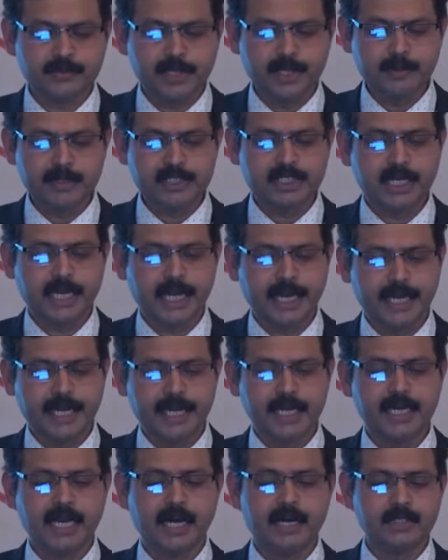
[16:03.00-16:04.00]
very much
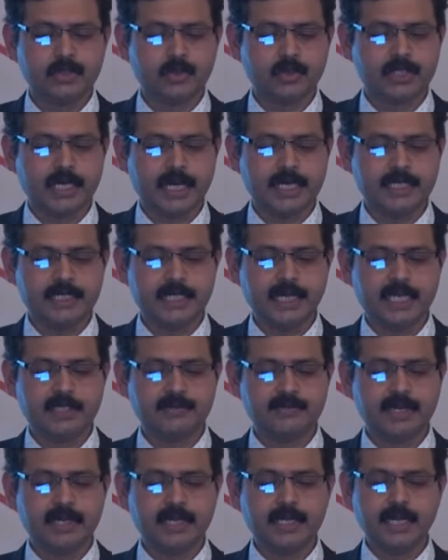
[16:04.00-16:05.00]
lacking in our society
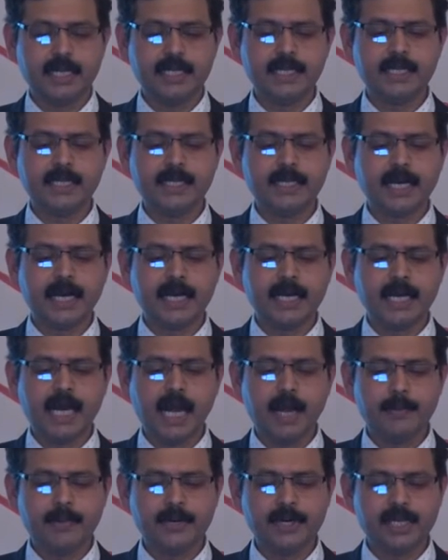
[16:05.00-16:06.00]
as well. And then regarding
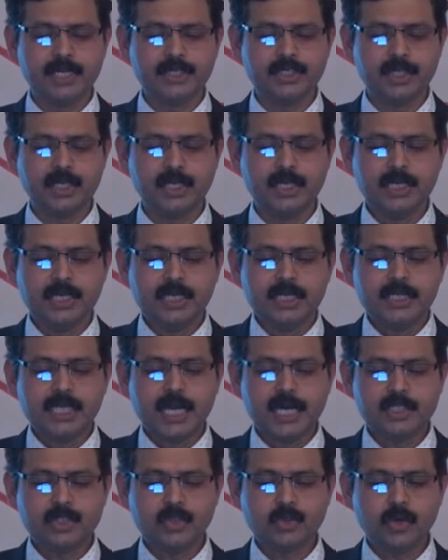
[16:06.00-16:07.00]
hypertension,
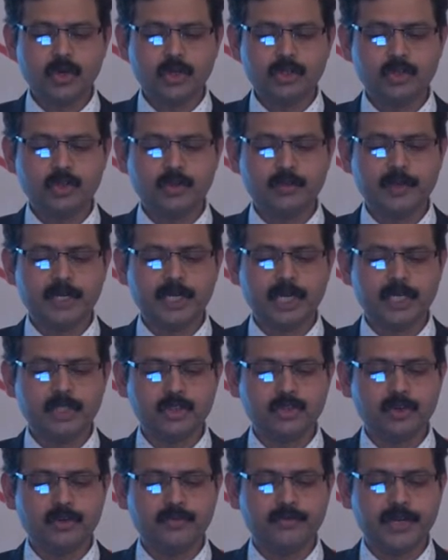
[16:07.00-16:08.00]
that should also be
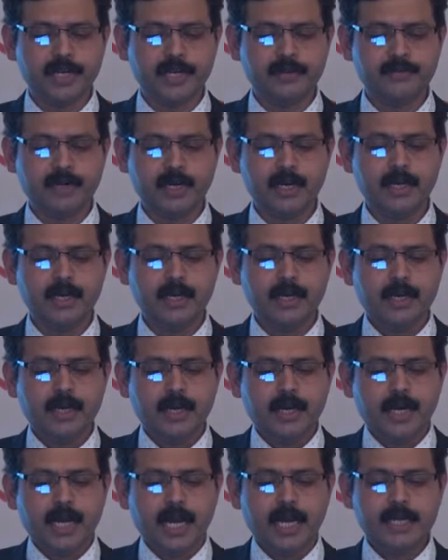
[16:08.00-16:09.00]
controlled very well.
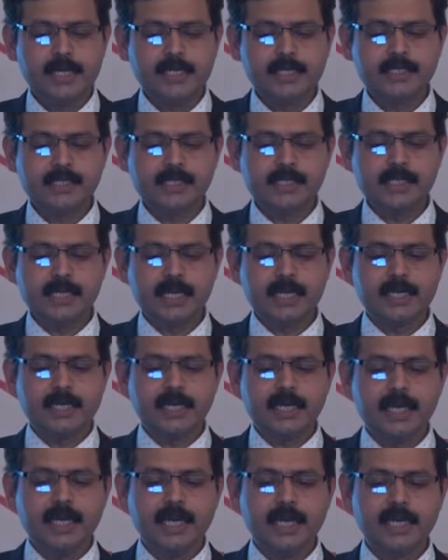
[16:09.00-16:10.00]
And it is seen
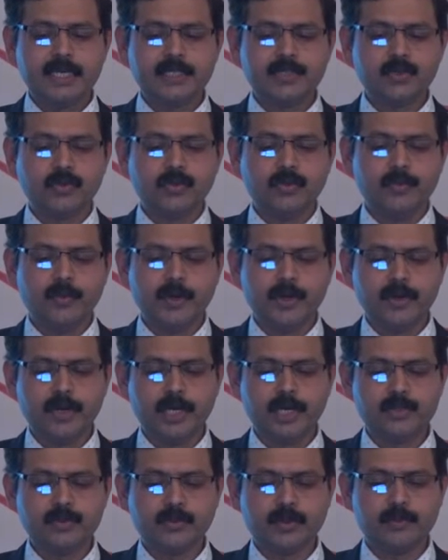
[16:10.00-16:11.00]
that women who
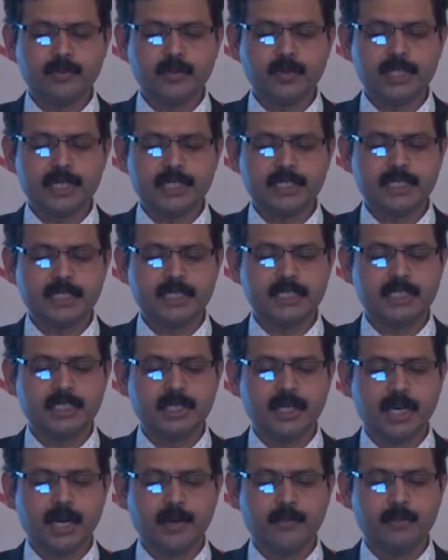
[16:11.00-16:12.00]
age over more than
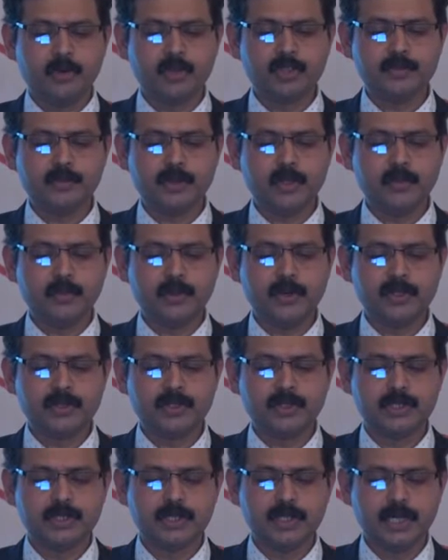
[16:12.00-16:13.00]
60 or are
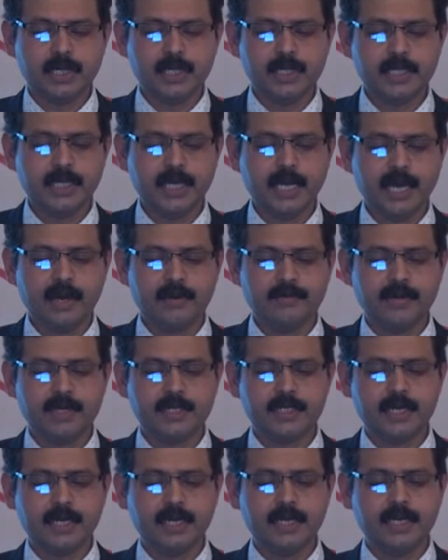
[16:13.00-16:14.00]
post-menopause, they have a
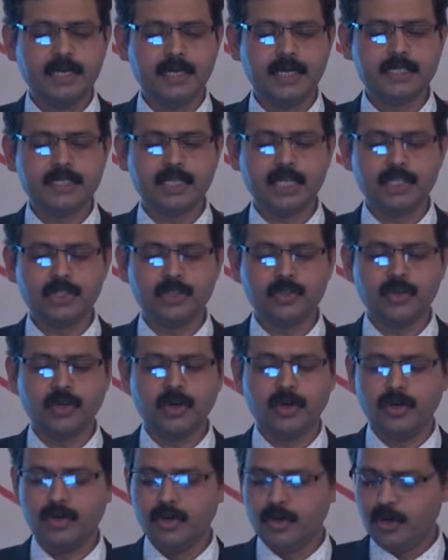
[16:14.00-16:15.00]
little less
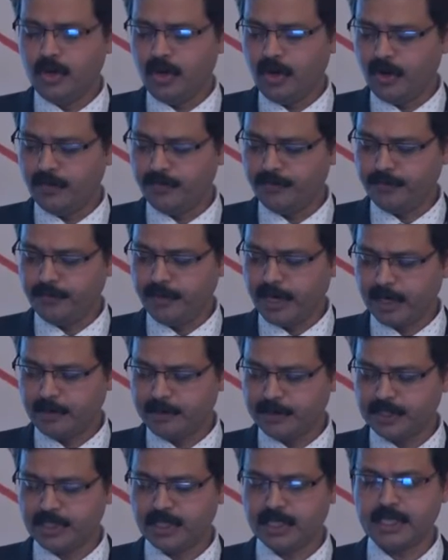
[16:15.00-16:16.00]
control of
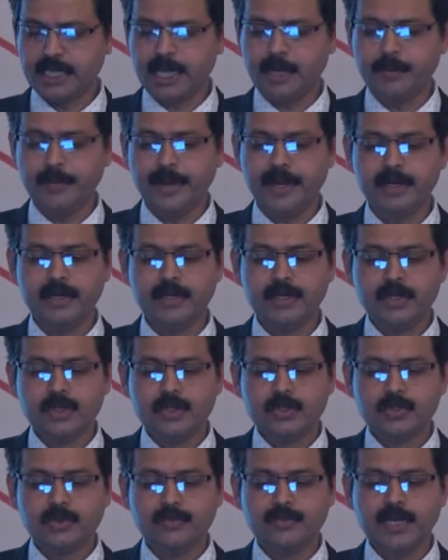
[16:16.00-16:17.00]
blood pressure than men.
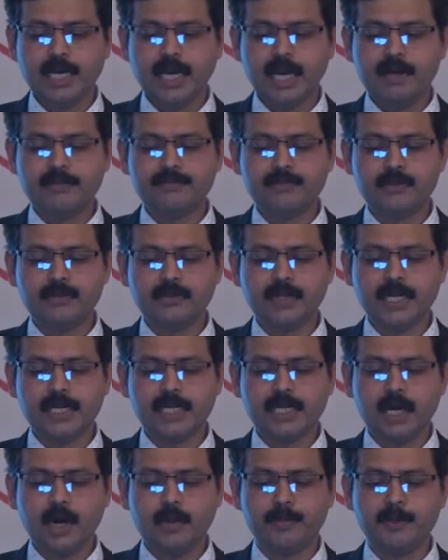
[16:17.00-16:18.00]
So, we have to
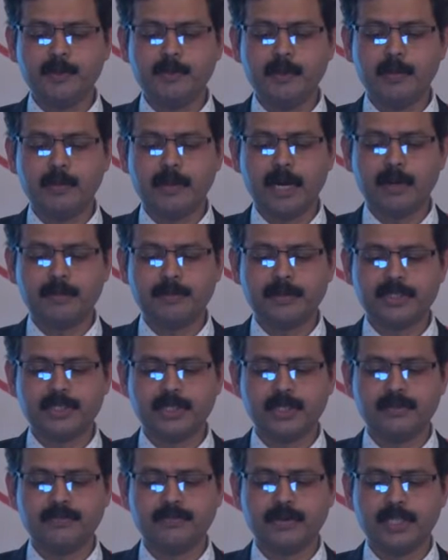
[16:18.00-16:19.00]
get an optimal blood
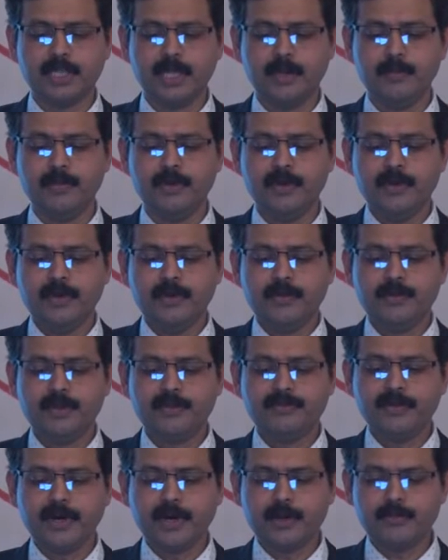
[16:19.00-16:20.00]
pressure for them
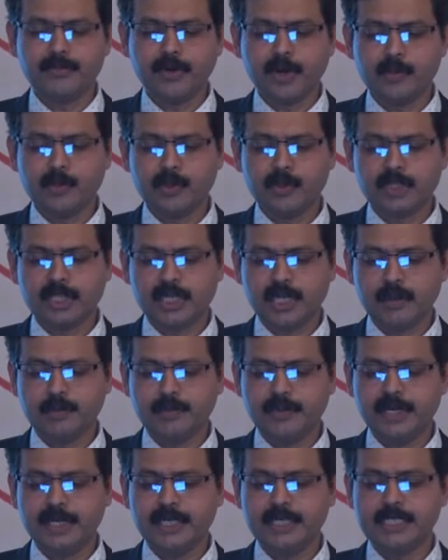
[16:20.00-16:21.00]
with
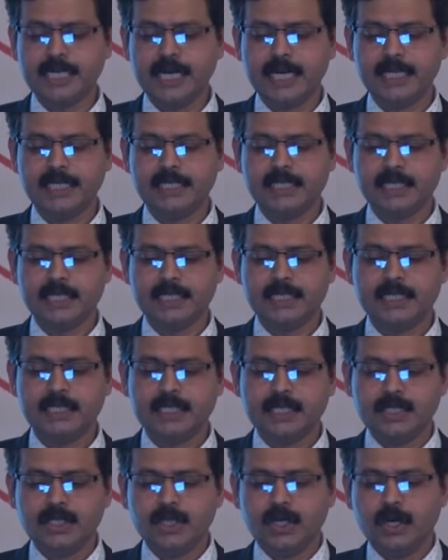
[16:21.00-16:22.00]
pharmacotherapy and diet and
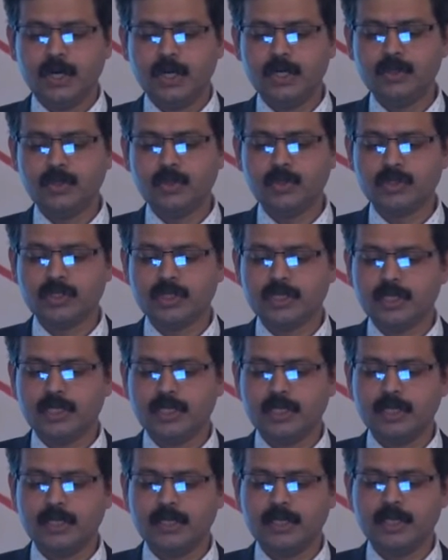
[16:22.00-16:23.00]
all those
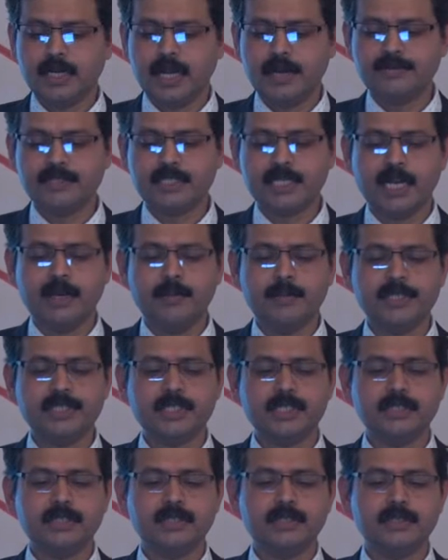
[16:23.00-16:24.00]
lifestyle
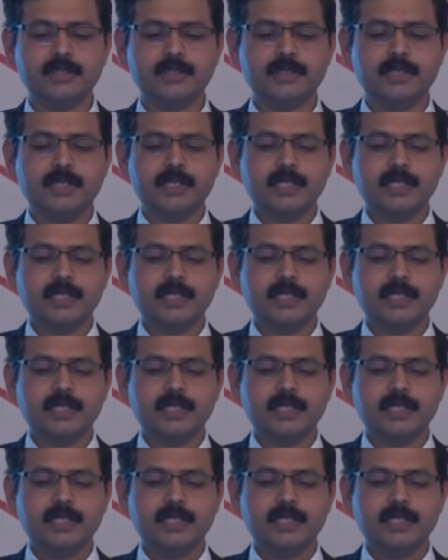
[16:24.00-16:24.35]
measures.